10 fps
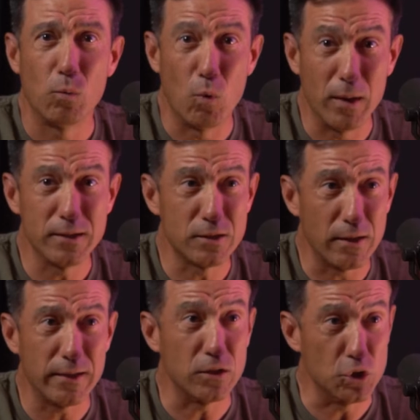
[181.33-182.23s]
what it's
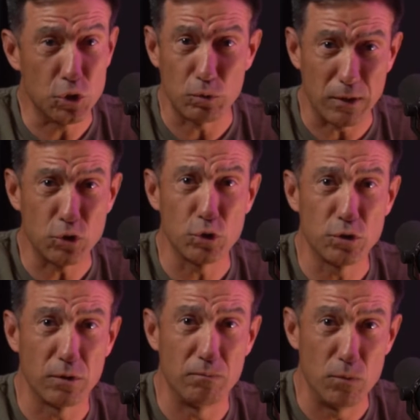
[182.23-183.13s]
like, the
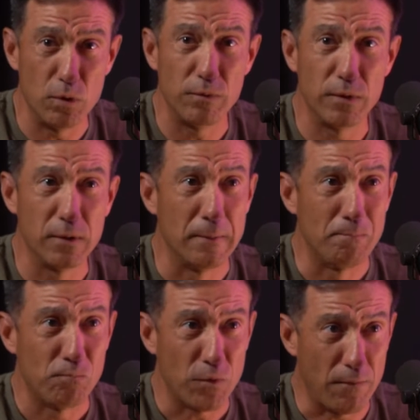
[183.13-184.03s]
stressors of moving
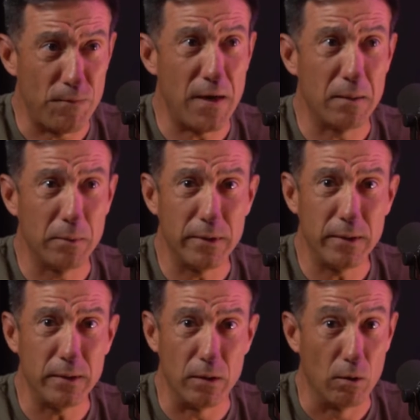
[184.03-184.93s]
a
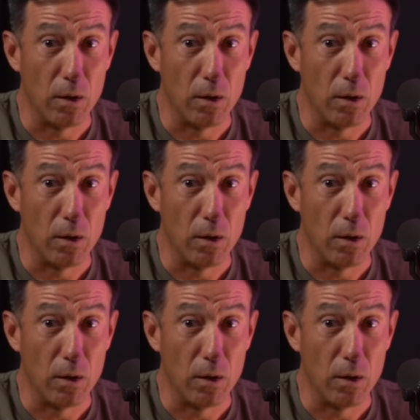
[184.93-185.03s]
family.